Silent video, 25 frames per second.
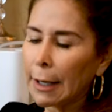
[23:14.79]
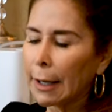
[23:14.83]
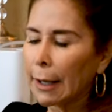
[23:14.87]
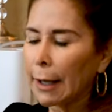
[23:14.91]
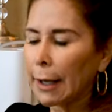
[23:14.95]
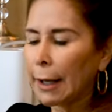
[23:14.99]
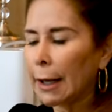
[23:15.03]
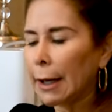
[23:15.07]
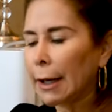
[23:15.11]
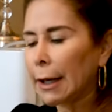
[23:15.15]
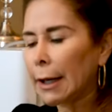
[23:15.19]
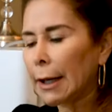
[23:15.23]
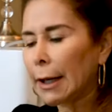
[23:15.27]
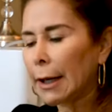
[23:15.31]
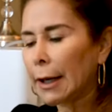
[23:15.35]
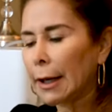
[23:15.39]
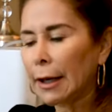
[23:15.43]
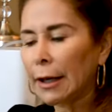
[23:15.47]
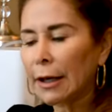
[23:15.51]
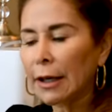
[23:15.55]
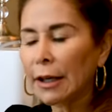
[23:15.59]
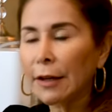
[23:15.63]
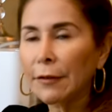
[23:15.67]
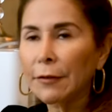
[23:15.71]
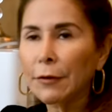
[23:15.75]
And
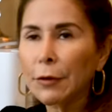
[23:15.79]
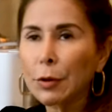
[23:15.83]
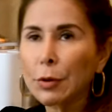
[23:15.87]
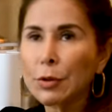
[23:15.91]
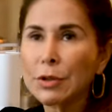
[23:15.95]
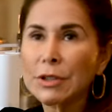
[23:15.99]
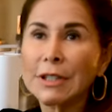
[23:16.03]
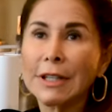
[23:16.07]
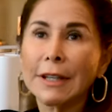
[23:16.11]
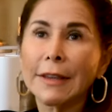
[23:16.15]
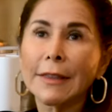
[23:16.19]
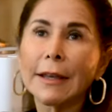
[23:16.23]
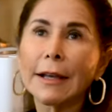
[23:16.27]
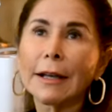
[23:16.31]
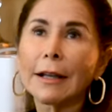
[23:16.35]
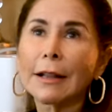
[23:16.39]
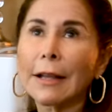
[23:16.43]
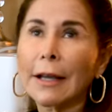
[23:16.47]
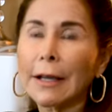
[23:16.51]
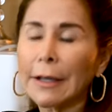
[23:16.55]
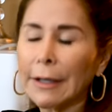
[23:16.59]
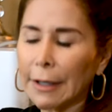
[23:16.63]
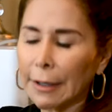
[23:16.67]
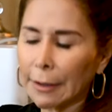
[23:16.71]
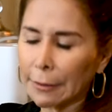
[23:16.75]
if you see the
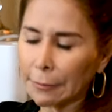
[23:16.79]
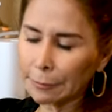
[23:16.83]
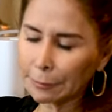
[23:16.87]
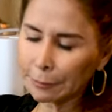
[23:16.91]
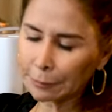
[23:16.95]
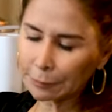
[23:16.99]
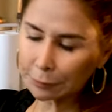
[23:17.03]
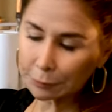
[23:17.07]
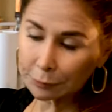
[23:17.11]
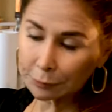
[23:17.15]
client